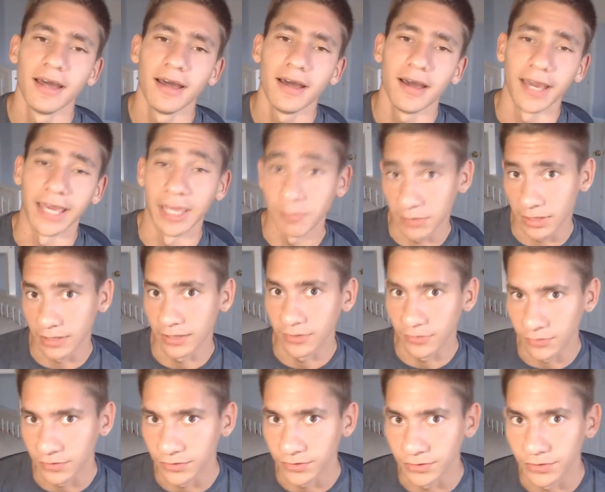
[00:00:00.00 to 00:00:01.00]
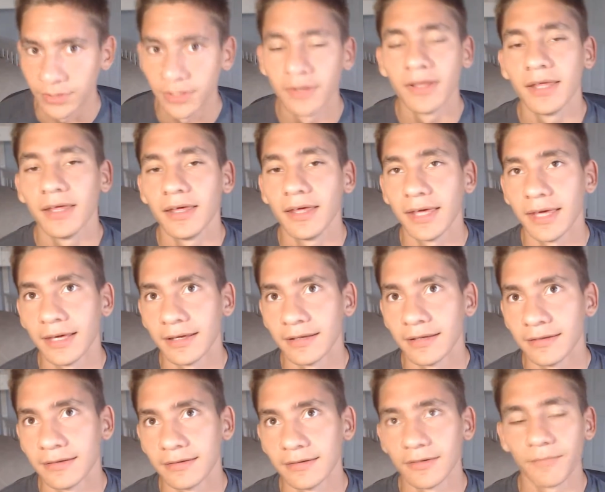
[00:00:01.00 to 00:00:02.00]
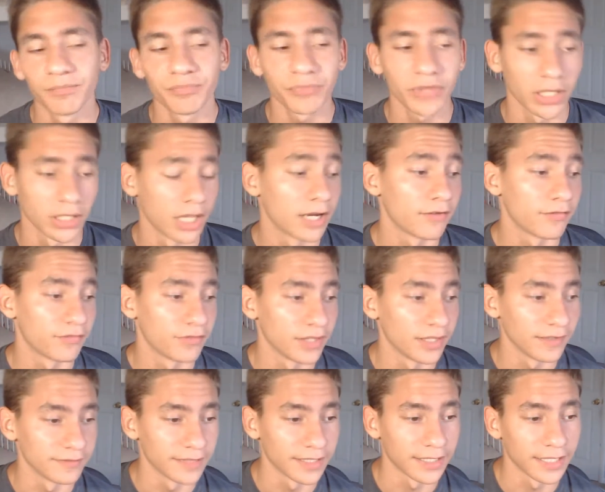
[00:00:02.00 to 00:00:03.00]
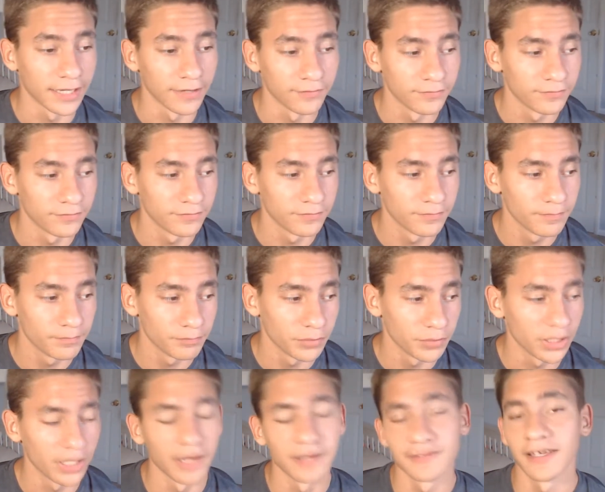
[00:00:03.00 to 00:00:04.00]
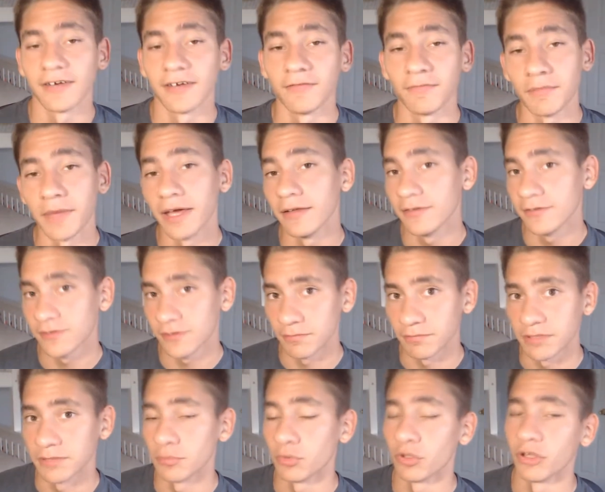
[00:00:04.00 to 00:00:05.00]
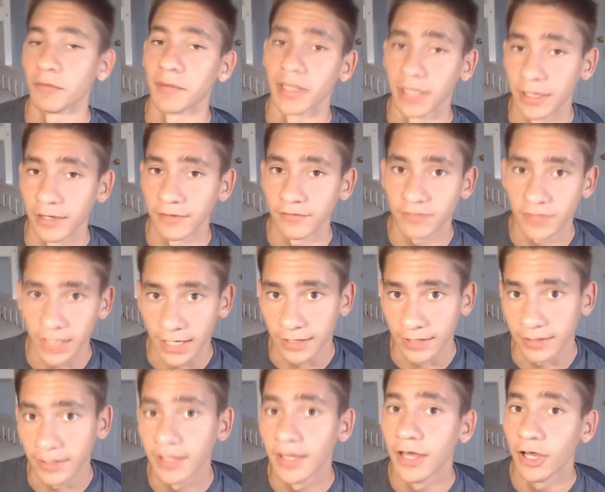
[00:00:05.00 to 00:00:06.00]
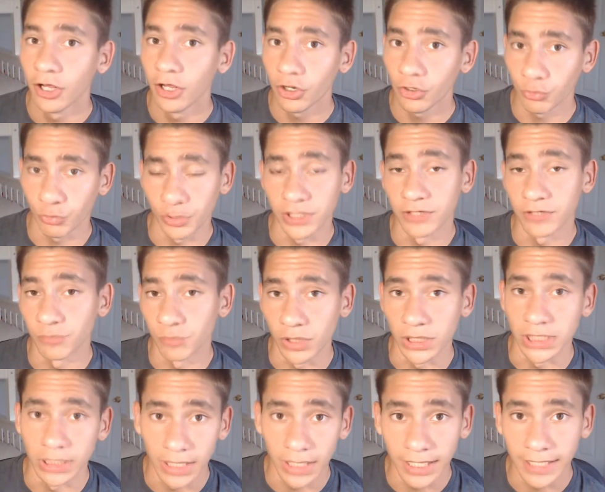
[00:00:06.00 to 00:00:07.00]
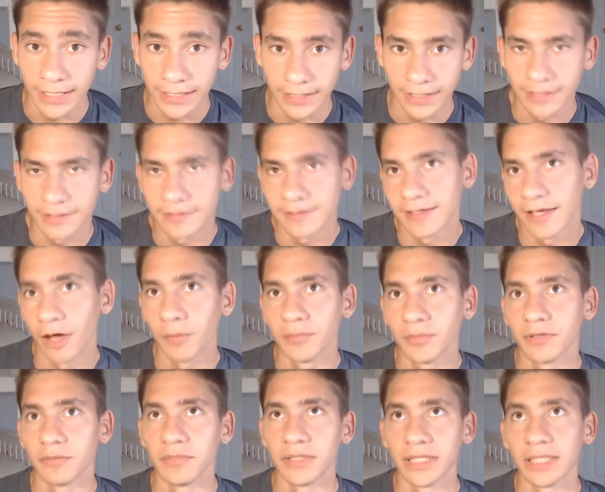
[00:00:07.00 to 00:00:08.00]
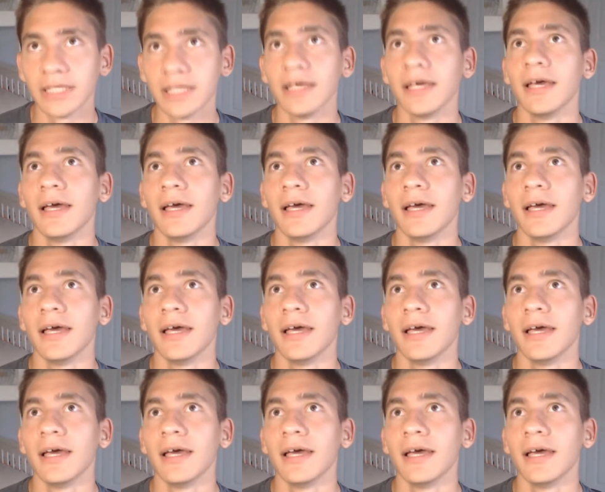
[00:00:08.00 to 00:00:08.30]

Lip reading: I am getting older, and a lot of things I have, because I've met some people in my life that I really like, it's helped me